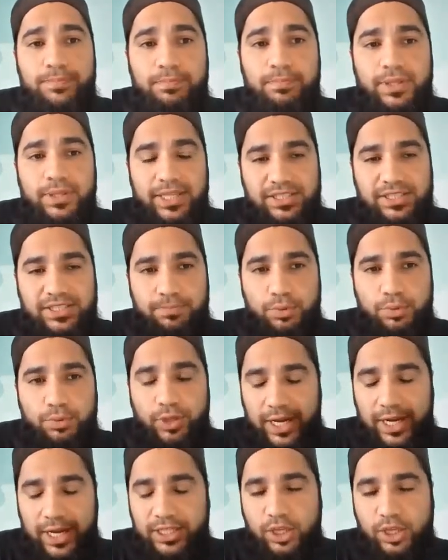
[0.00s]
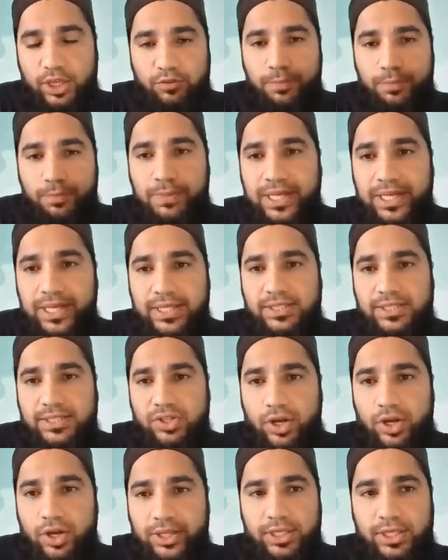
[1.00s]
there's a plurality of opinions
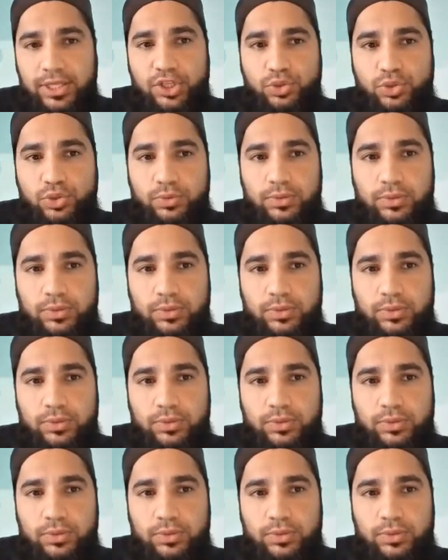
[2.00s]
on the issue,